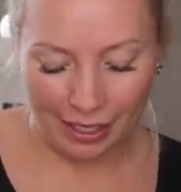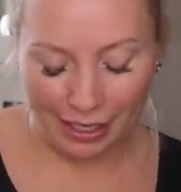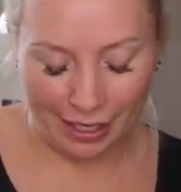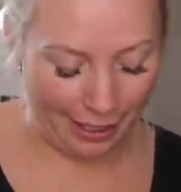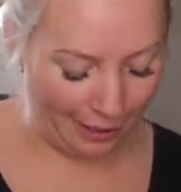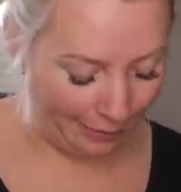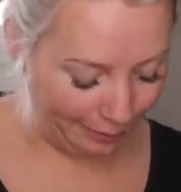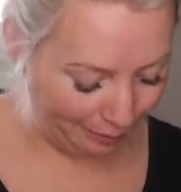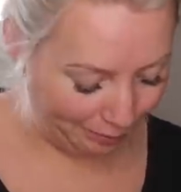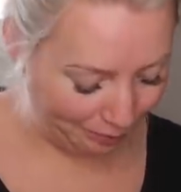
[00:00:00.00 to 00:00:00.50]

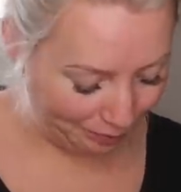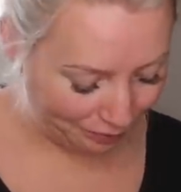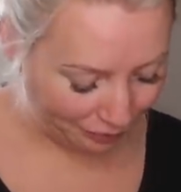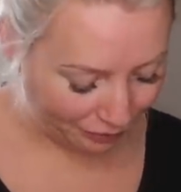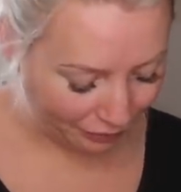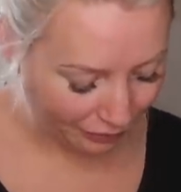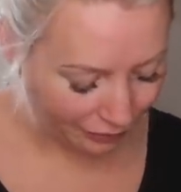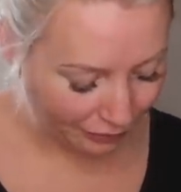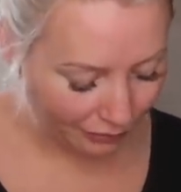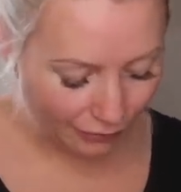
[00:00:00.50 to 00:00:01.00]

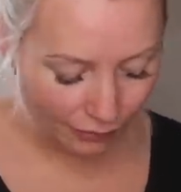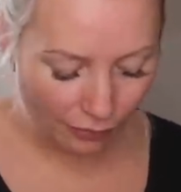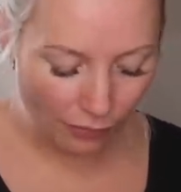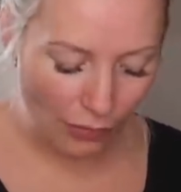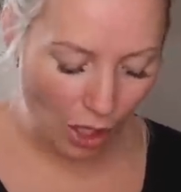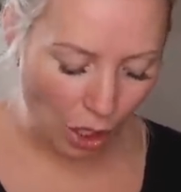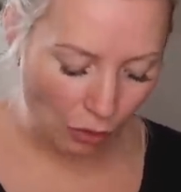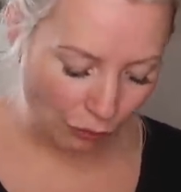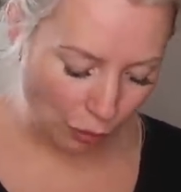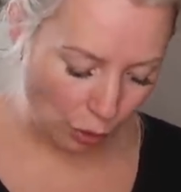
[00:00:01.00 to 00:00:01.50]

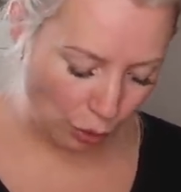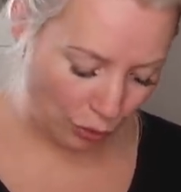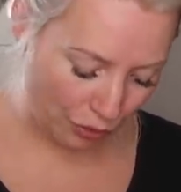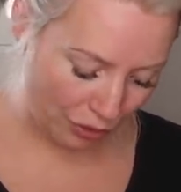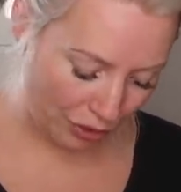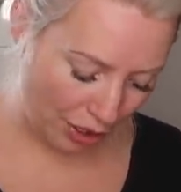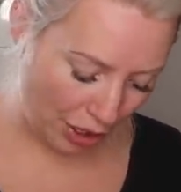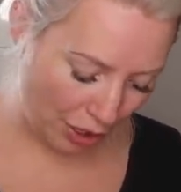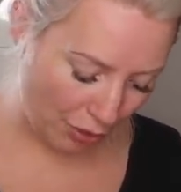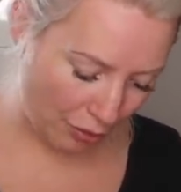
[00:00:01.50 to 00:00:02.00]
I've
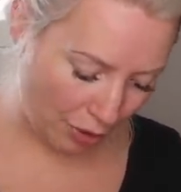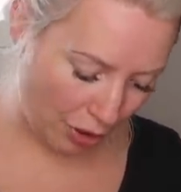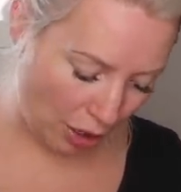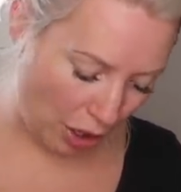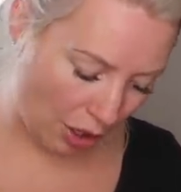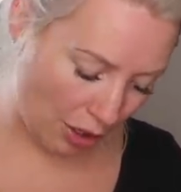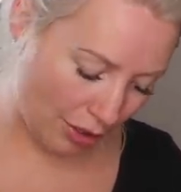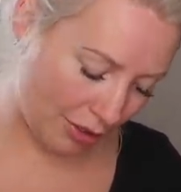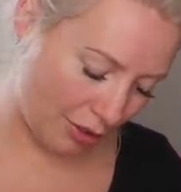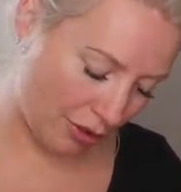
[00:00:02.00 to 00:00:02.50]
also
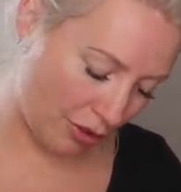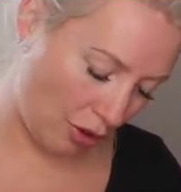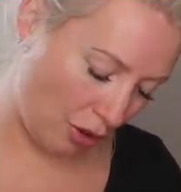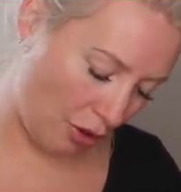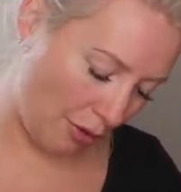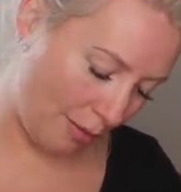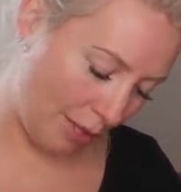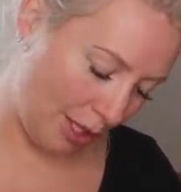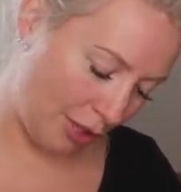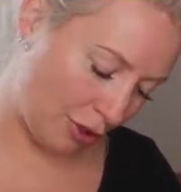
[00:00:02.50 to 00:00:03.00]
got
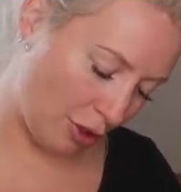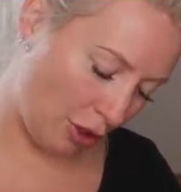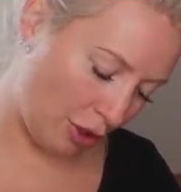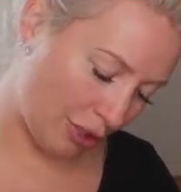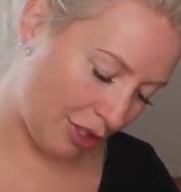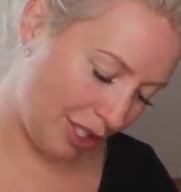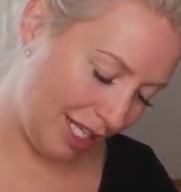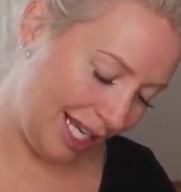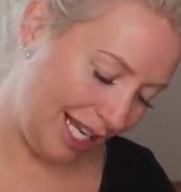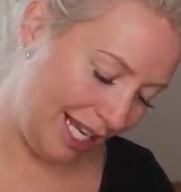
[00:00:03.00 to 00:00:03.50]
some Dr.